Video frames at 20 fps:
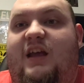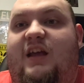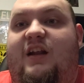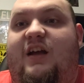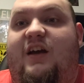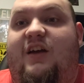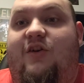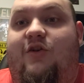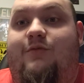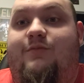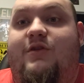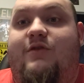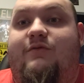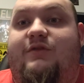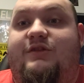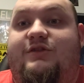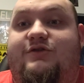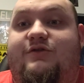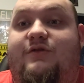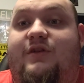And I hope
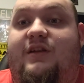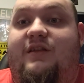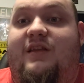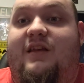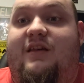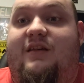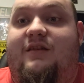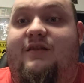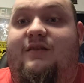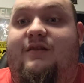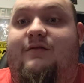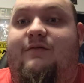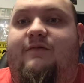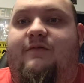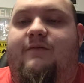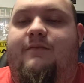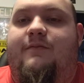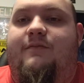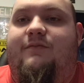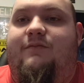you enjoyed this
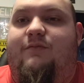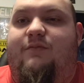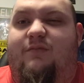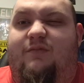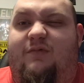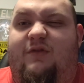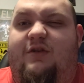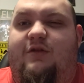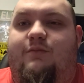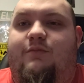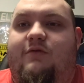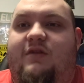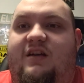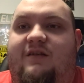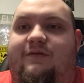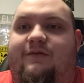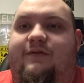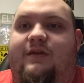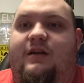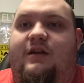little
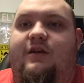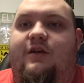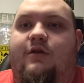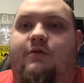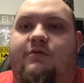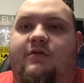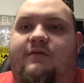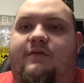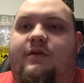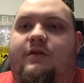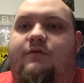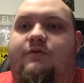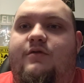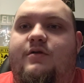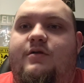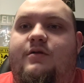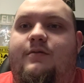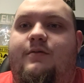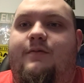brief video review.